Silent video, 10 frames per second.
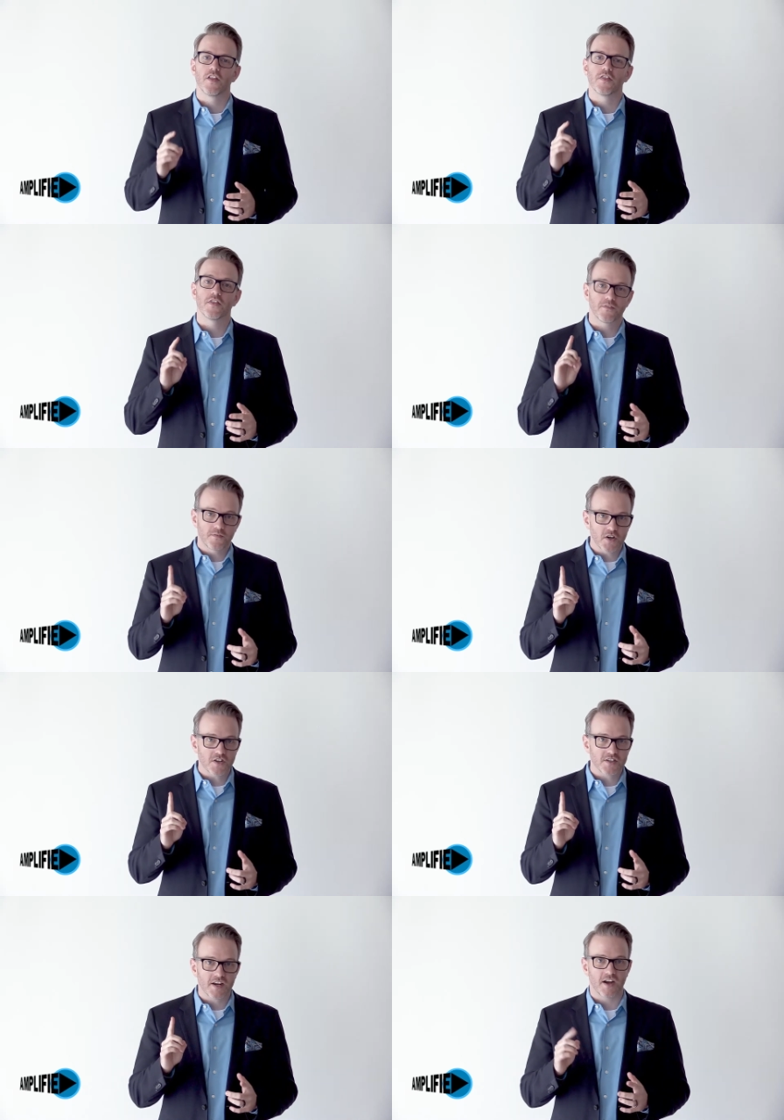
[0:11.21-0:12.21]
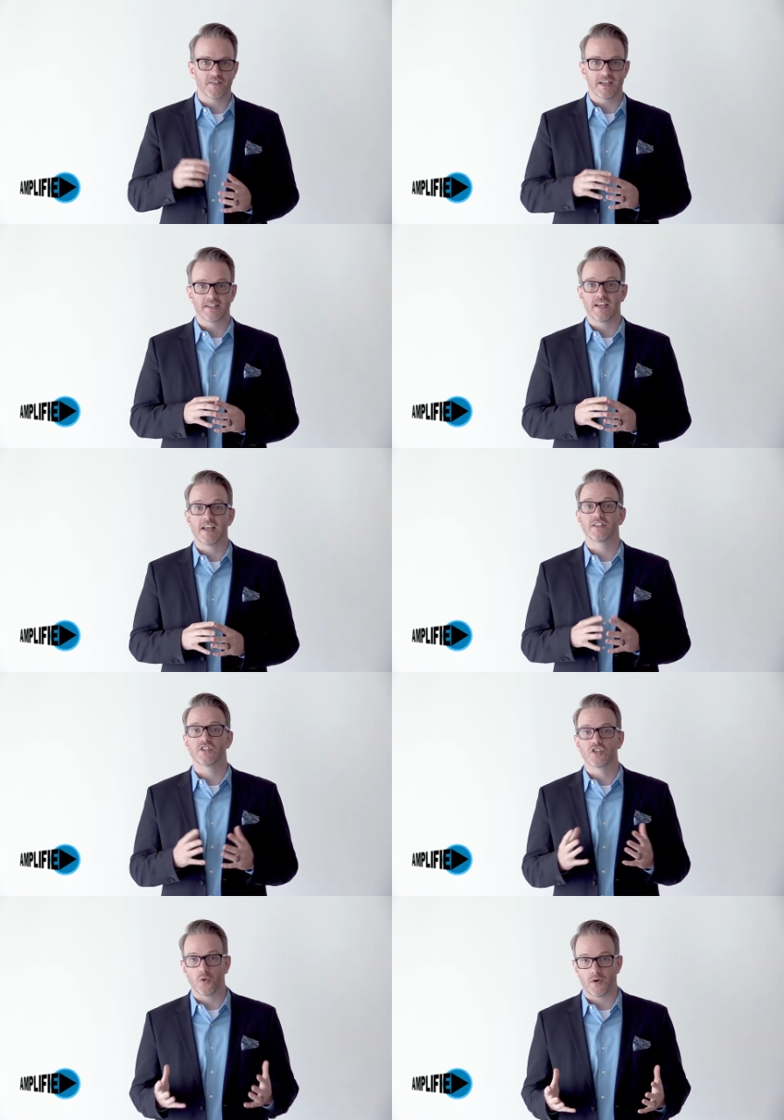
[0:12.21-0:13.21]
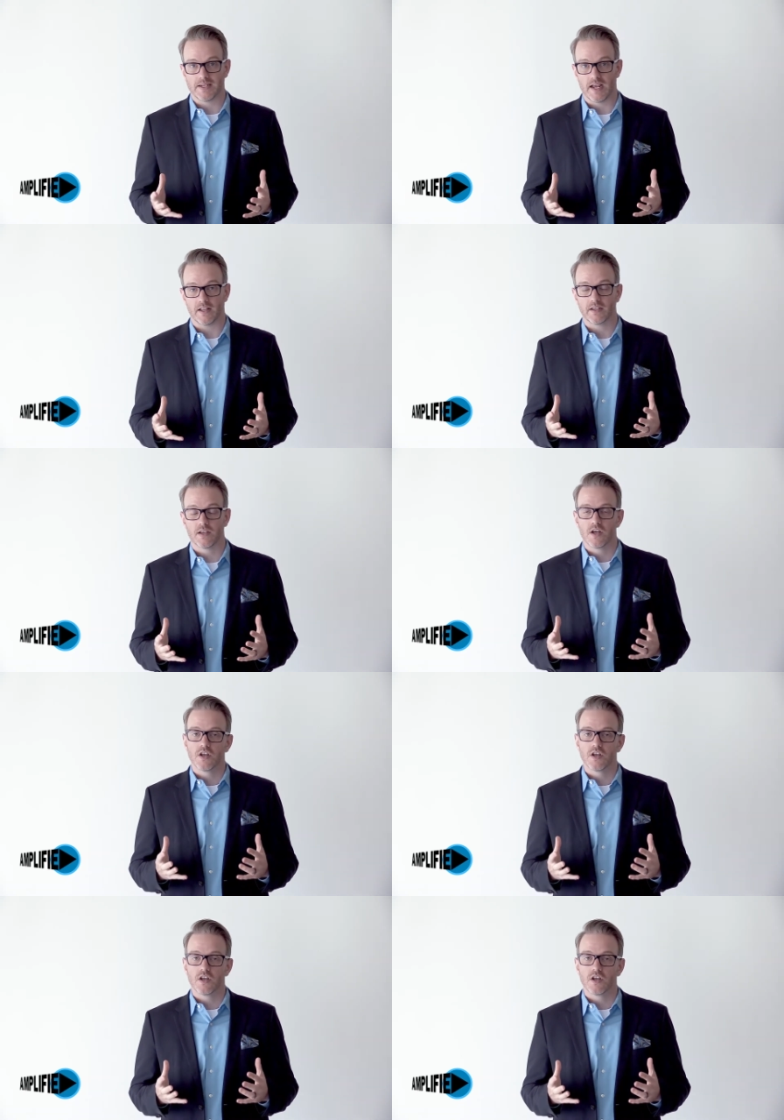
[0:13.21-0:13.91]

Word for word: The first of this is storytelling.